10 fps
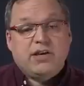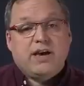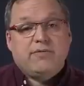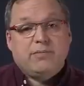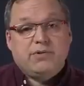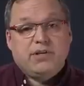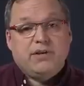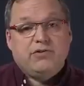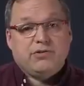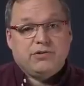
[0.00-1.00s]
have the
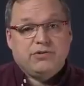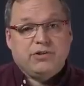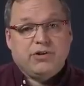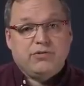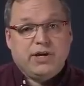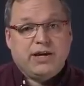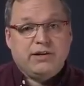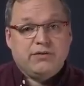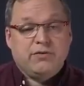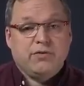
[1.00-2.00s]
potential to go
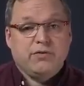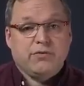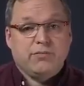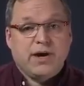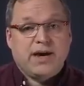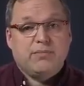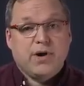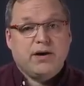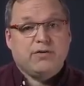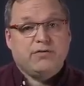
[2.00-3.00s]
negative for bad
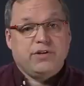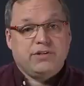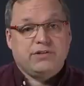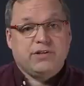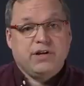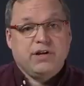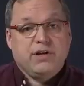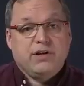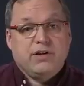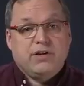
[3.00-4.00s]
model fits,
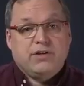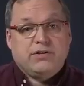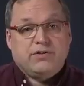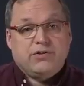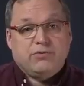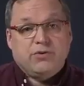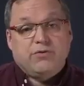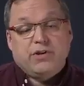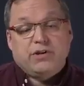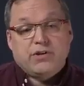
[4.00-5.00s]
such as when
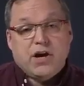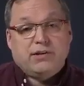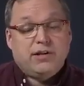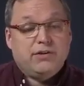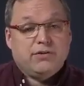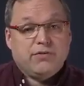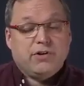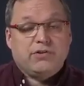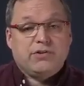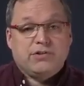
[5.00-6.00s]
fitting nonlinear
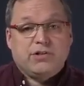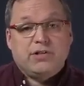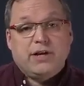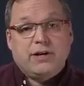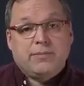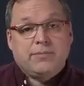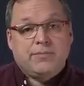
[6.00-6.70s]
functions to data.